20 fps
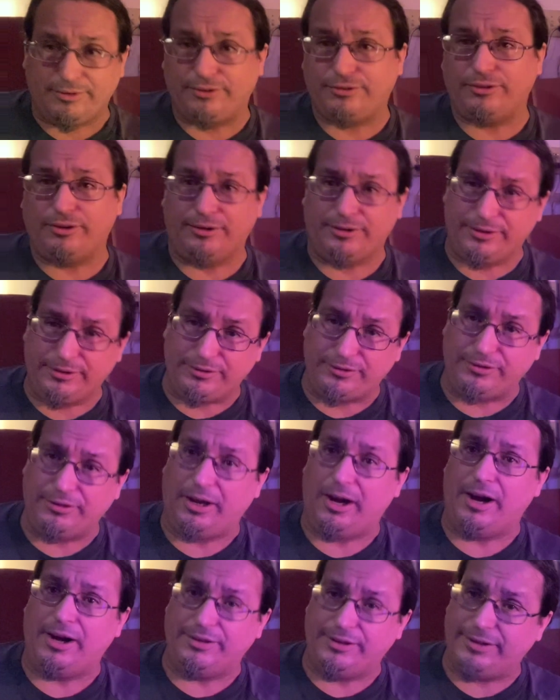songs
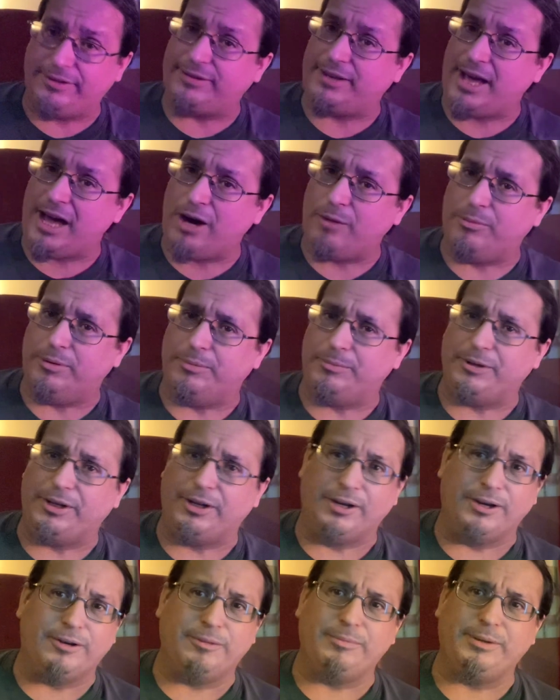on this album,
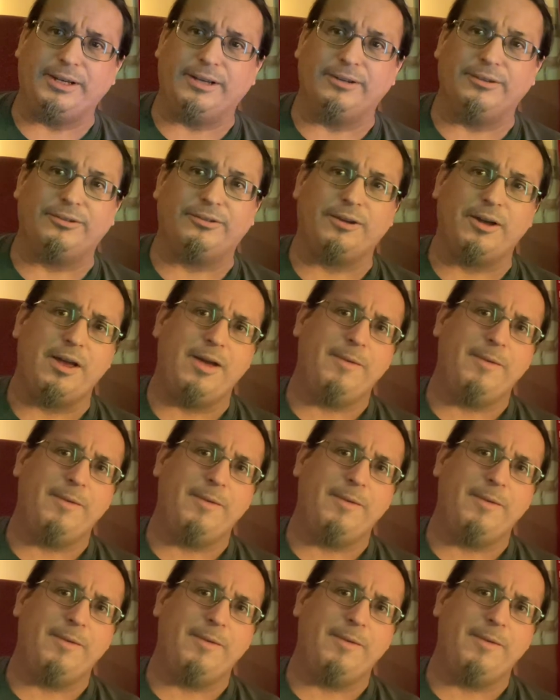because